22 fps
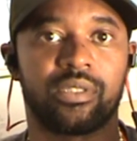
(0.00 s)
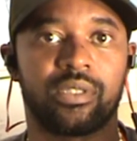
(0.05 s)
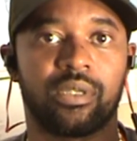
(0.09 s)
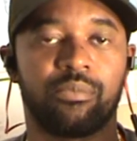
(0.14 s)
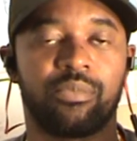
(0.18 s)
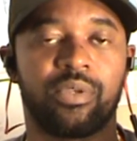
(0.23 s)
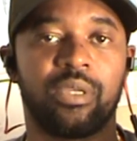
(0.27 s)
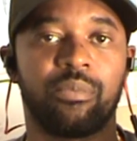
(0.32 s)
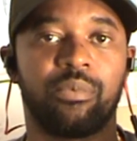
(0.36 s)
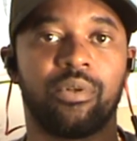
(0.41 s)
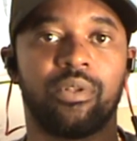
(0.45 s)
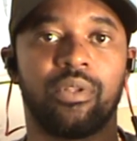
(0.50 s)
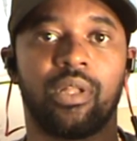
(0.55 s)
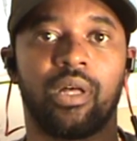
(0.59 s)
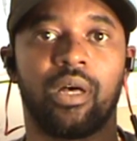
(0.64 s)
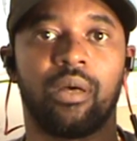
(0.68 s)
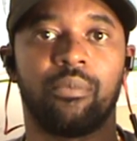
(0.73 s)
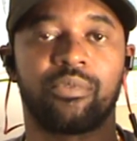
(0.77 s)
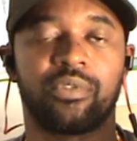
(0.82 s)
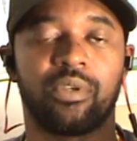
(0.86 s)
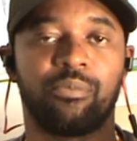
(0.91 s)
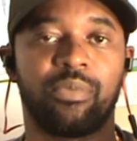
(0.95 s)
Some people,
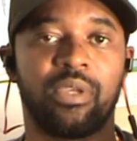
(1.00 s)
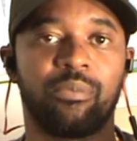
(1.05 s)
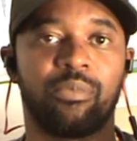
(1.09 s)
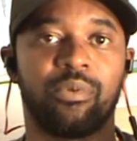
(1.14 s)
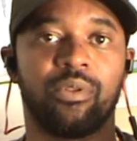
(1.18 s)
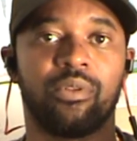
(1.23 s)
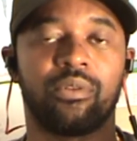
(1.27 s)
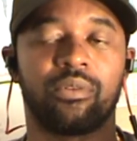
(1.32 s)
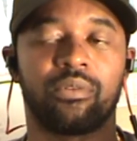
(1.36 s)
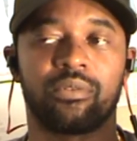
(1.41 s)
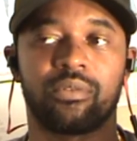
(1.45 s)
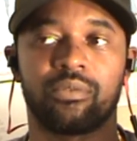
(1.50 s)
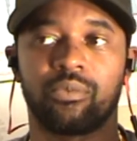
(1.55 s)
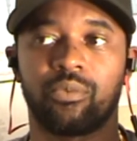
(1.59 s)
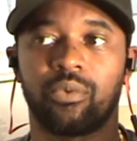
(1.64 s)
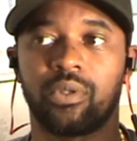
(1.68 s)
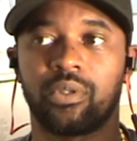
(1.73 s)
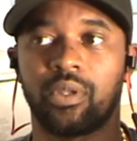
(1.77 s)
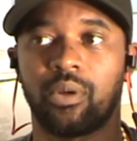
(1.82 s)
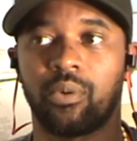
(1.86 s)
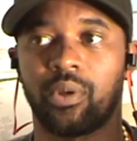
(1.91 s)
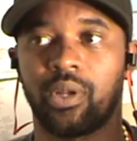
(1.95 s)

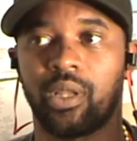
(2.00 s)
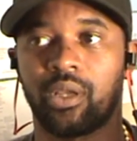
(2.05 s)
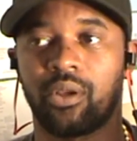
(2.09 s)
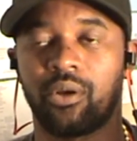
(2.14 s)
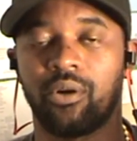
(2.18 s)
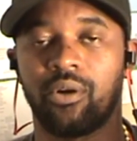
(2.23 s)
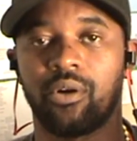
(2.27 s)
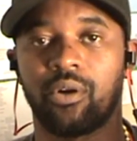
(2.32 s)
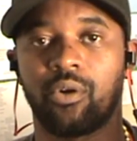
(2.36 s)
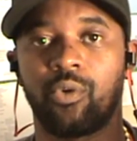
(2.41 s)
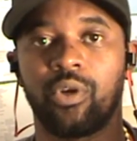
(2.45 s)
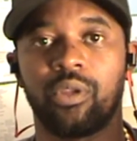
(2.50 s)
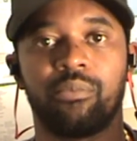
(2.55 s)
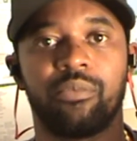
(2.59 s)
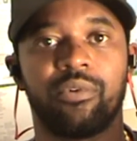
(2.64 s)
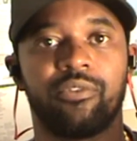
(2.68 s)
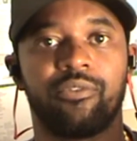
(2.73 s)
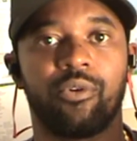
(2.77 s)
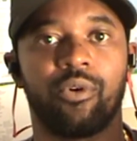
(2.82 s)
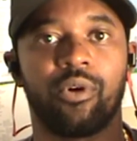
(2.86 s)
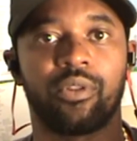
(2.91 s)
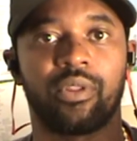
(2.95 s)
what I call quit
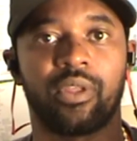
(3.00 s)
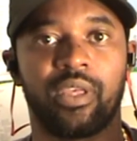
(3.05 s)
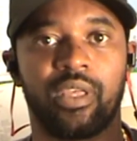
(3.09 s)
before they